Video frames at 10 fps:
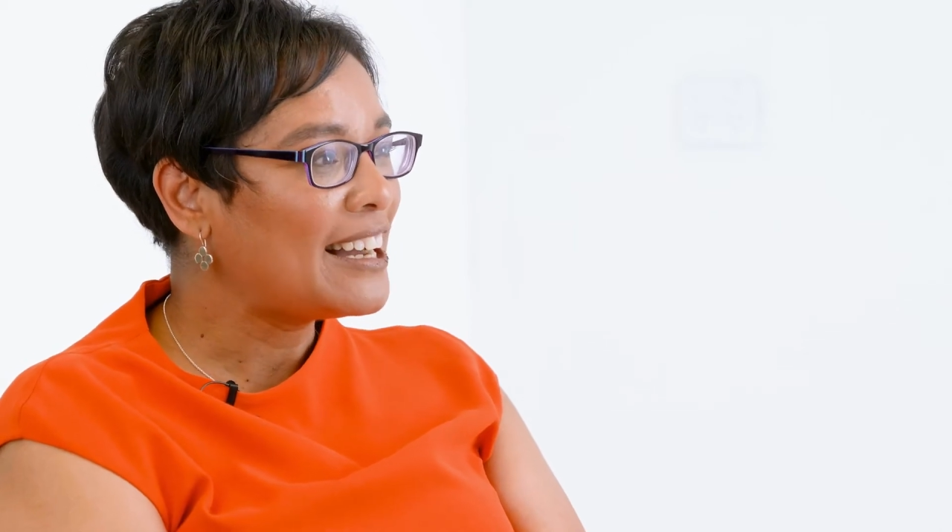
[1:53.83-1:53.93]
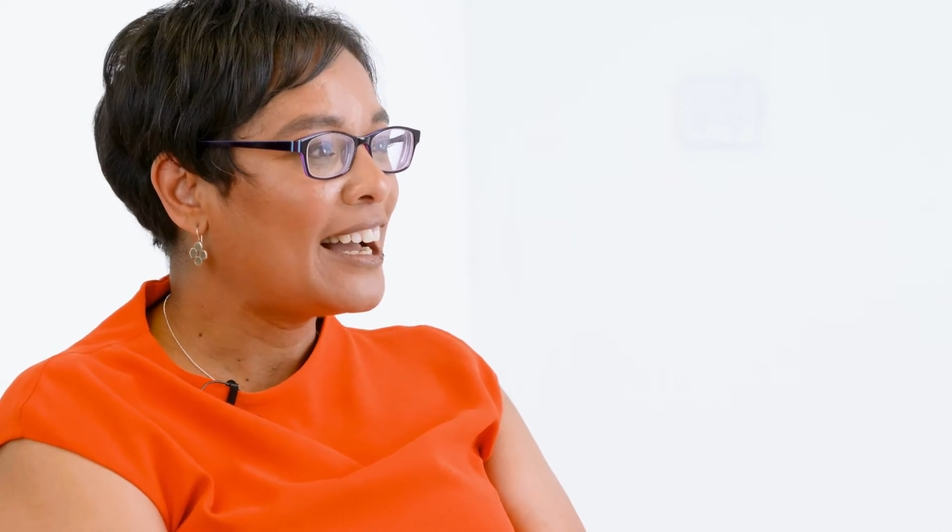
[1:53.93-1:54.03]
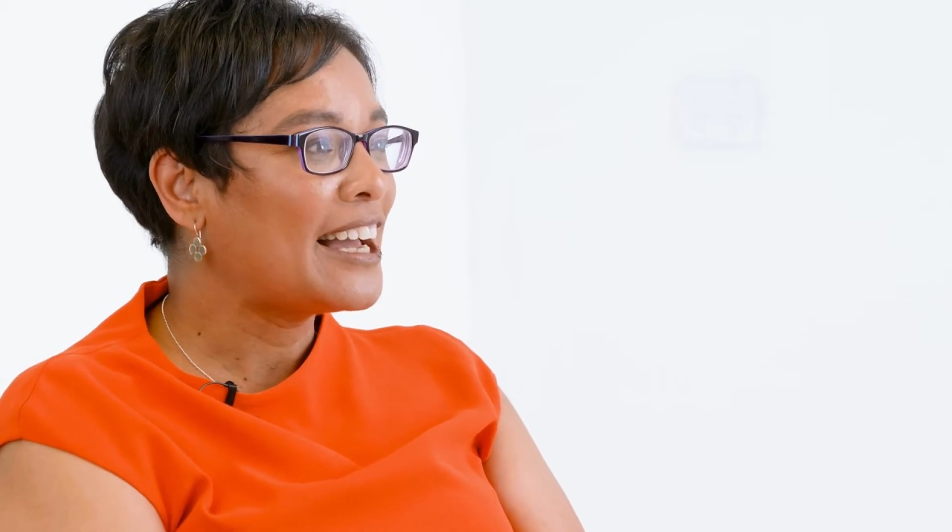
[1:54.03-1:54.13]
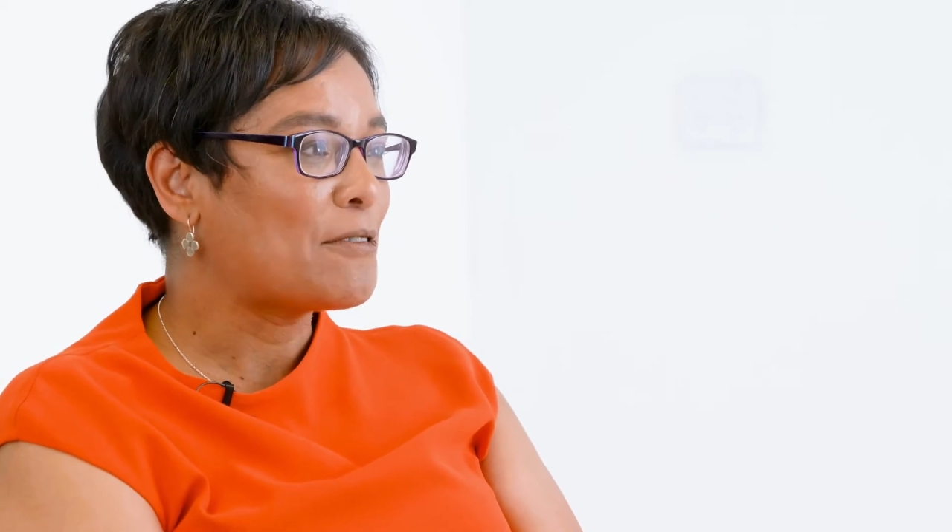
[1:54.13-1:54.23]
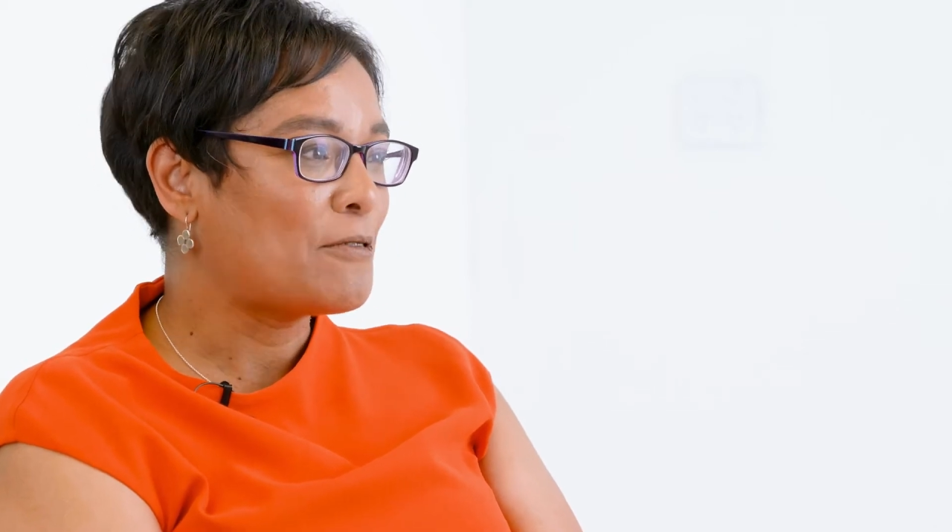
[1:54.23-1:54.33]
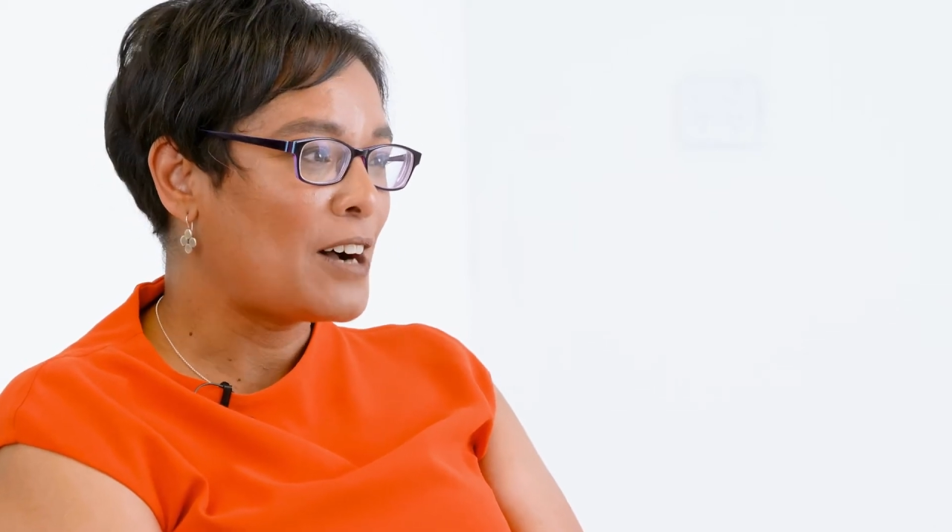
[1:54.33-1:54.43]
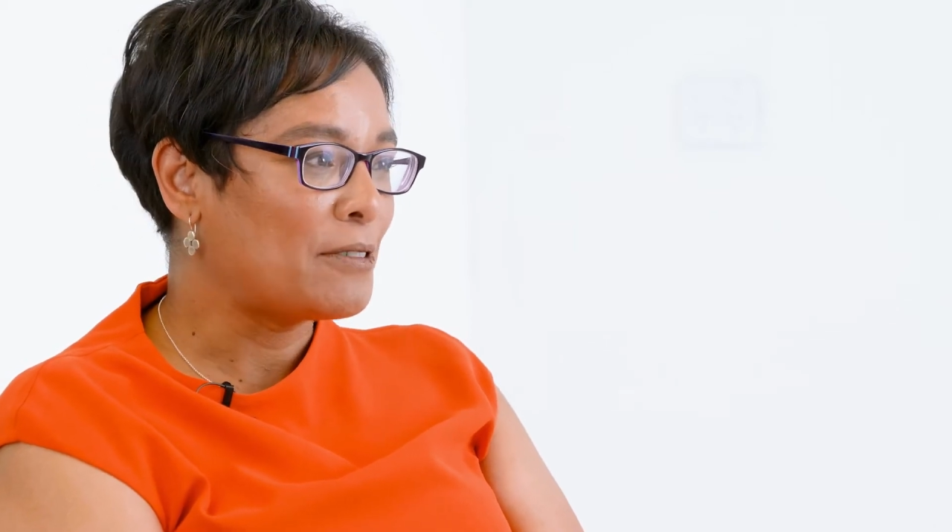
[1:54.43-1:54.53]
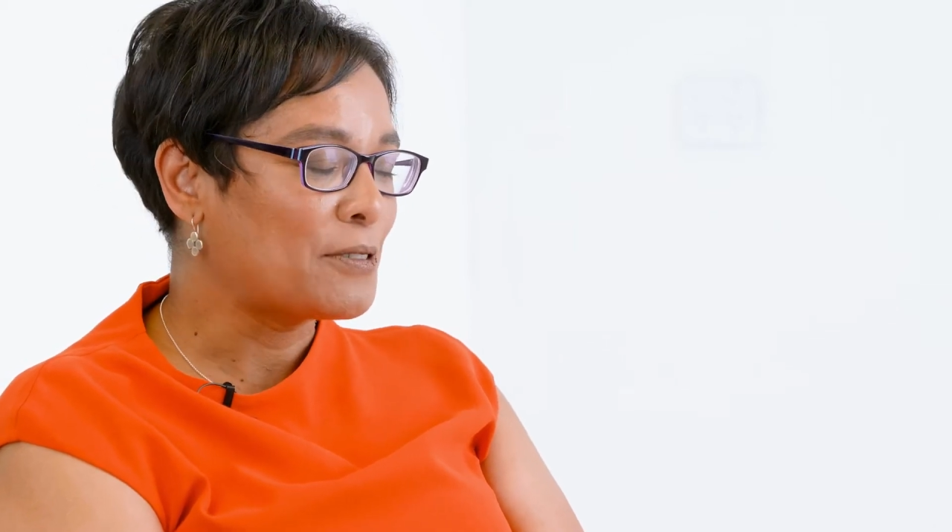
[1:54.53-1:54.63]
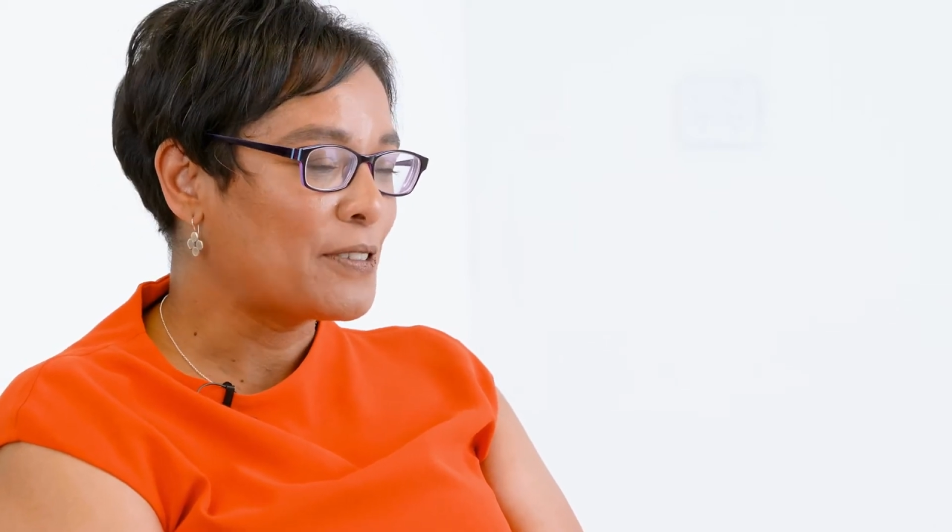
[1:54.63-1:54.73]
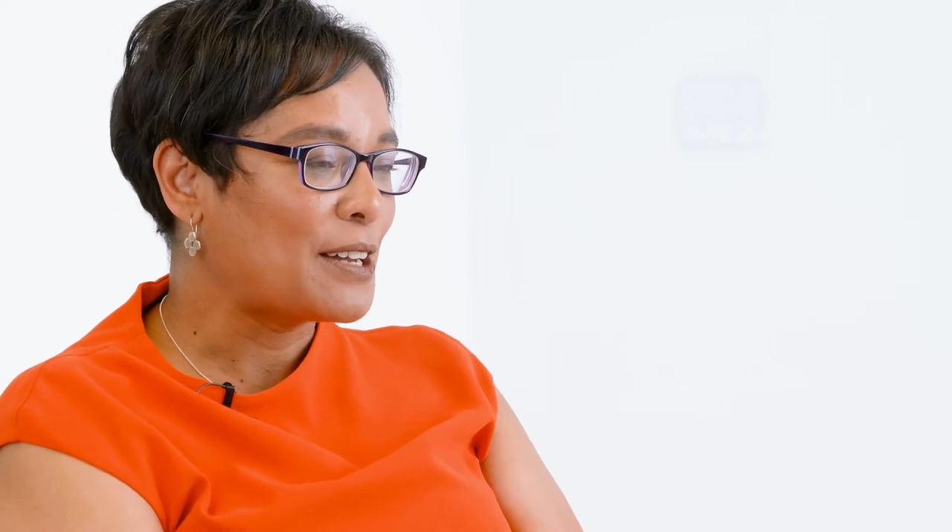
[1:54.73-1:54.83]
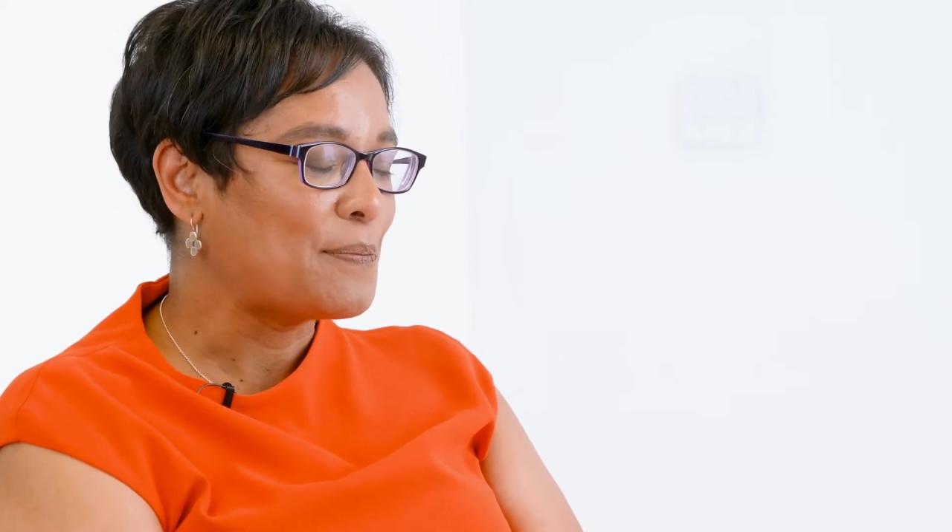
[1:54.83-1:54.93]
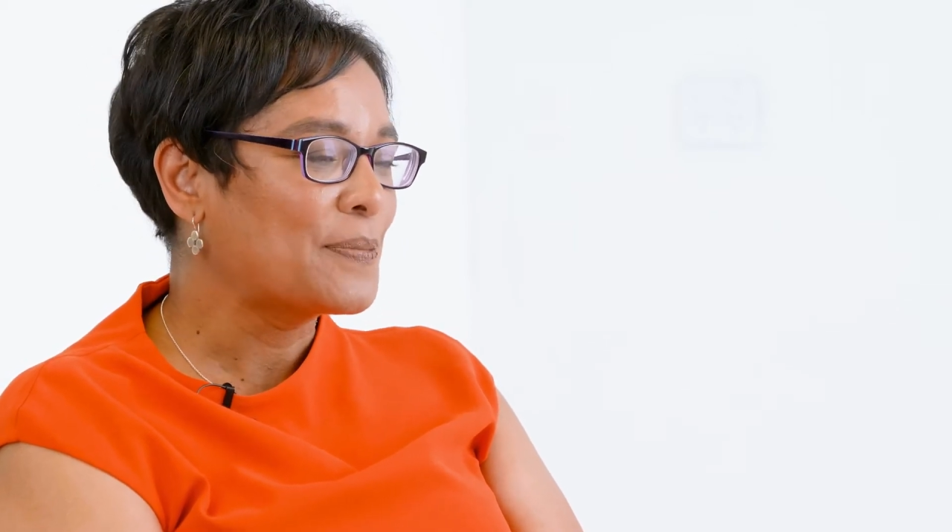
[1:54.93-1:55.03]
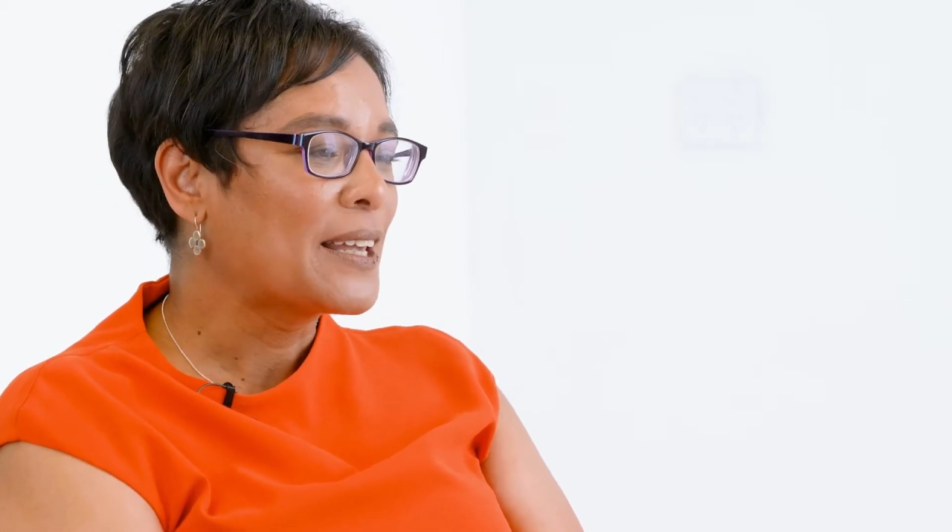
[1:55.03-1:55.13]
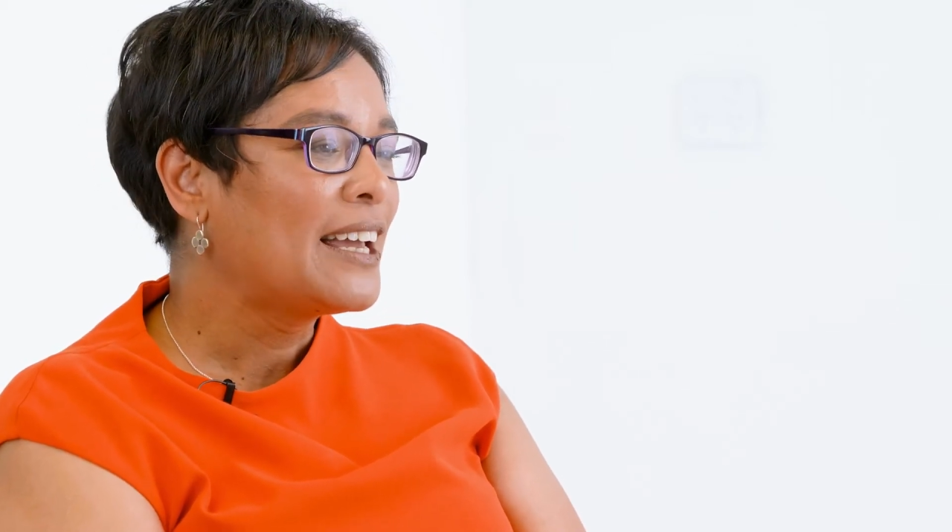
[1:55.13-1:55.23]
I have 5 of them.